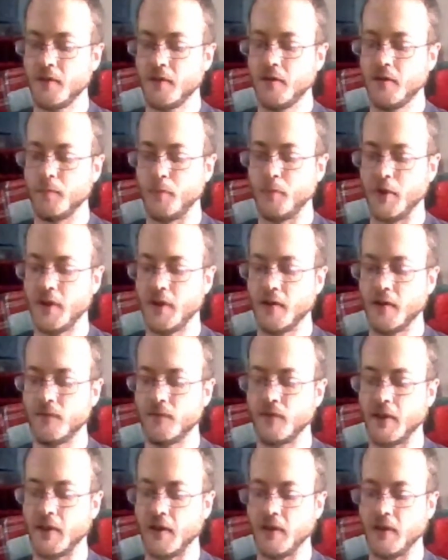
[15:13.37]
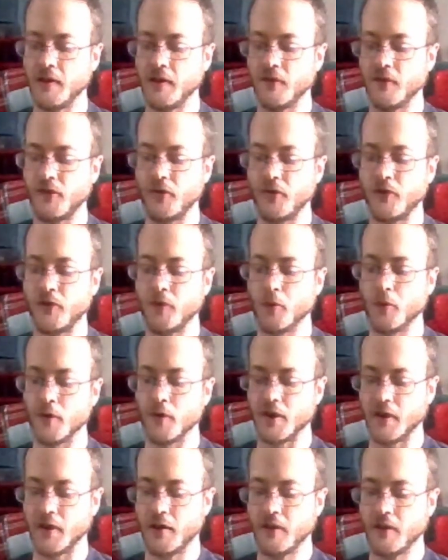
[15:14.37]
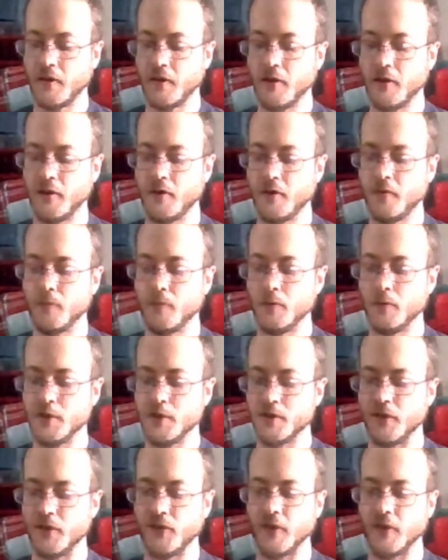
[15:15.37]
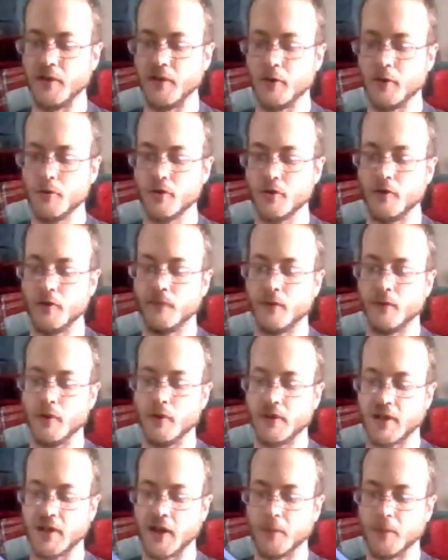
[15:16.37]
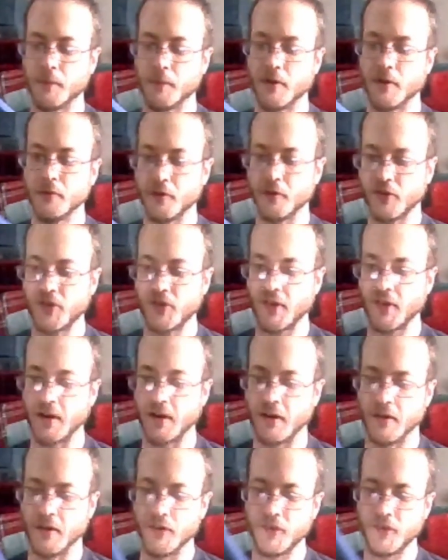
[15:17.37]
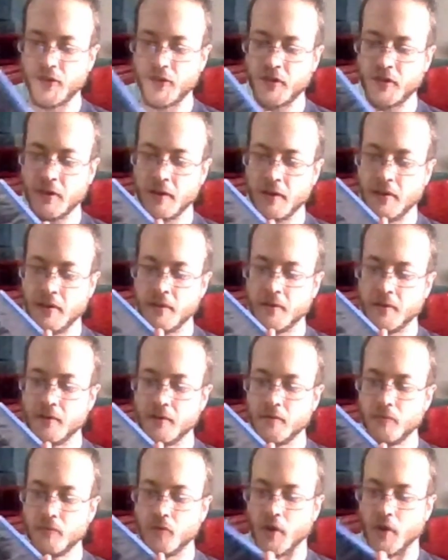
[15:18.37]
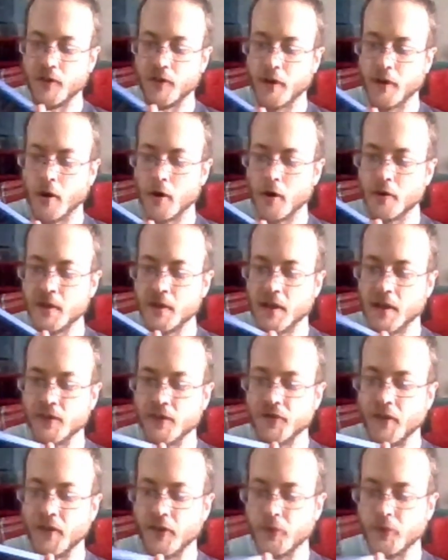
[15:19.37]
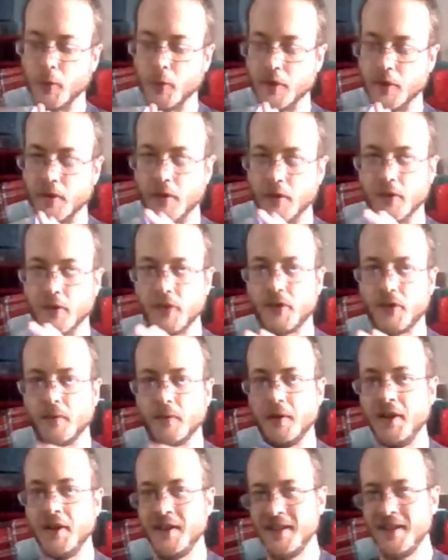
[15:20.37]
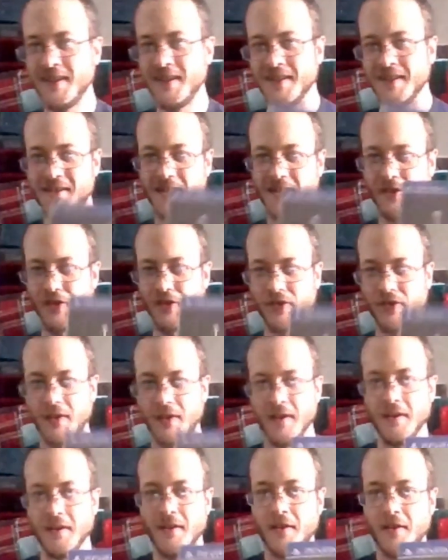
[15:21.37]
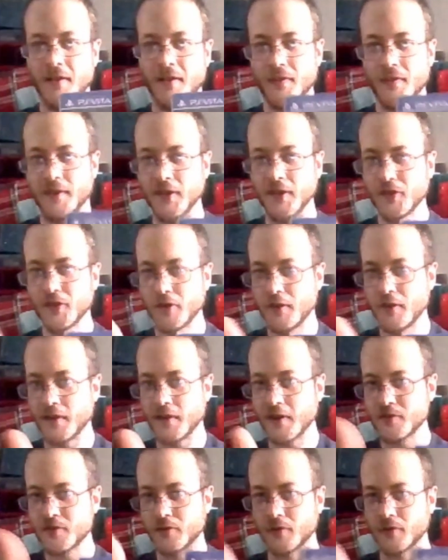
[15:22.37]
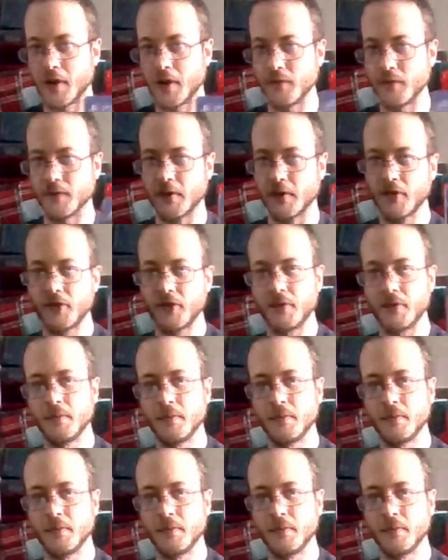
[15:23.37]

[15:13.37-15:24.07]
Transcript: bit of a story, which is unusual for a game that looks as Atari as this one does. Because these are the actual graphics.